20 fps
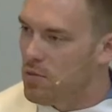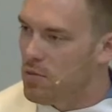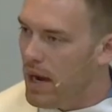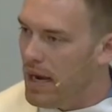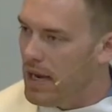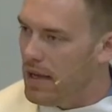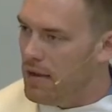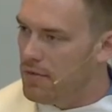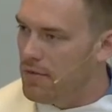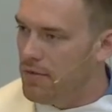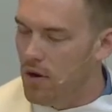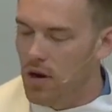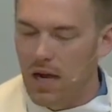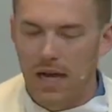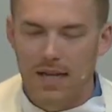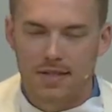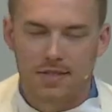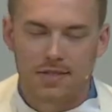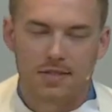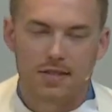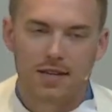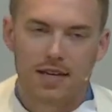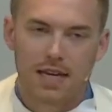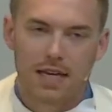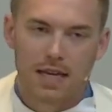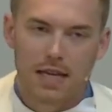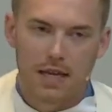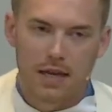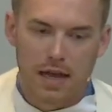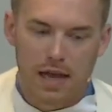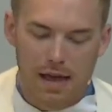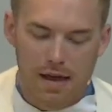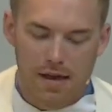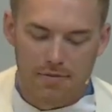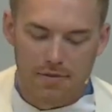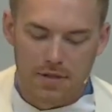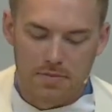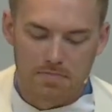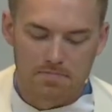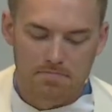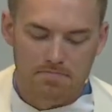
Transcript: waiting for us in heaven.